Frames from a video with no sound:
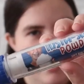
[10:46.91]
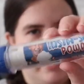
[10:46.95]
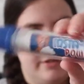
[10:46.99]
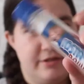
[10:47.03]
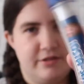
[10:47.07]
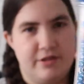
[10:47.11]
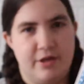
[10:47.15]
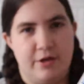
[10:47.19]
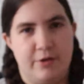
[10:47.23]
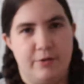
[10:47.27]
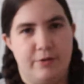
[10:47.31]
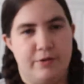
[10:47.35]

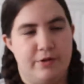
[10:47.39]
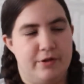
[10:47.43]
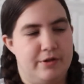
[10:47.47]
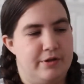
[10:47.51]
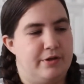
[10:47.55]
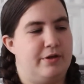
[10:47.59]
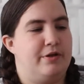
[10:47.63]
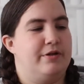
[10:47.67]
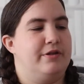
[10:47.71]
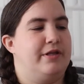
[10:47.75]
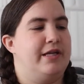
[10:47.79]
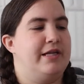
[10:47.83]
So
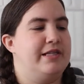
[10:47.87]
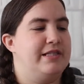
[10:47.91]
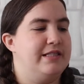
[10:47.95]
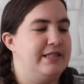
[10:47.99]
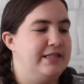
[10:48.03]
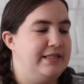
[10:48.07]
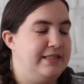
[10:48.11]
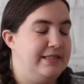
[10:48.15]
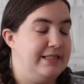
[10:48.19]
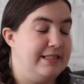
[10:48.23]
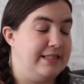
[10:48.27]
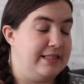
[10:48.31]
they
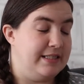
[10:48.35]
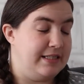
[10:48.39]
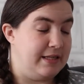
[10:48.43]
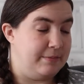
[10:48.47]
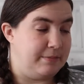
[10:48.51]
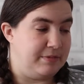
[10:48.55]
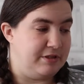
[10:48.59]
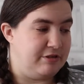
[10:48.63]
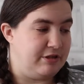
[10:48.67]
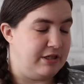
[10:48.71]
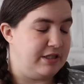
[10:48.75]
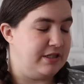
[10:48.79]
did a
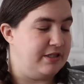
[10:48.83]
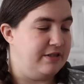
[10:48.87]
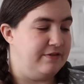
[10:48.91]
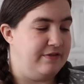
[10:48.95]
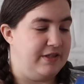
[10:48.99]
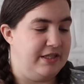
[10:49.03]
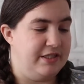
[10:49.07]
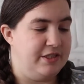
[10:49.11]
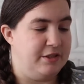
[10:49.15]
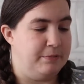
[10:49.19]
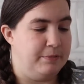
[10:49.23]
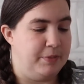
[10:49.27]
demonstration of this.